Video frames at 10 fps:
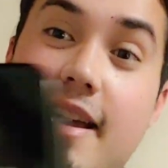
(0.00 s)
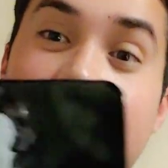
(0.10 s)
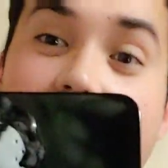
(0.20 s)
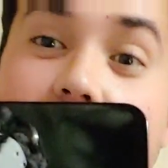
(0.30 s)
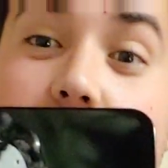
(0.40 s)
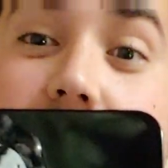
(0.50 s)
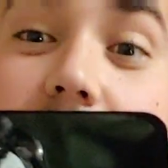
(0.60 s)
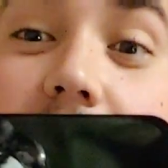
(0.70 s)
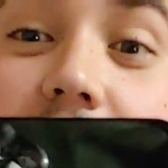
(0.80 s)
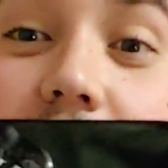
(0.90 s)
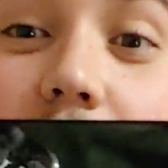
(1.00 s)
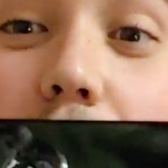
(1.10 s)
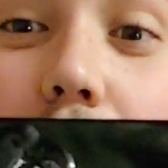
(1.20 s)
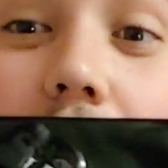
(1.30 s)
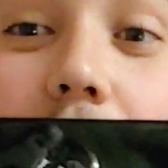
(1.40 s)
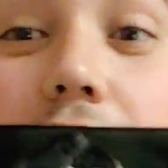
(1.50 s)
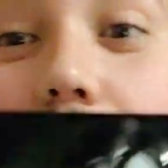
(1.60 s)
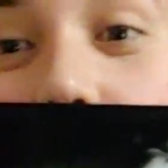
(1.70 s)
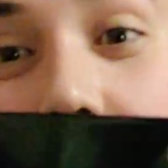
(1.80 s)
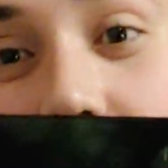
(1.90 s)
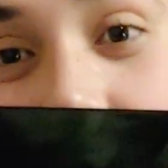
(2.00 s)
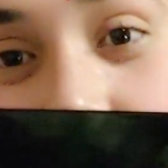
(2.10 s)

a complete collection of Blu-ray before.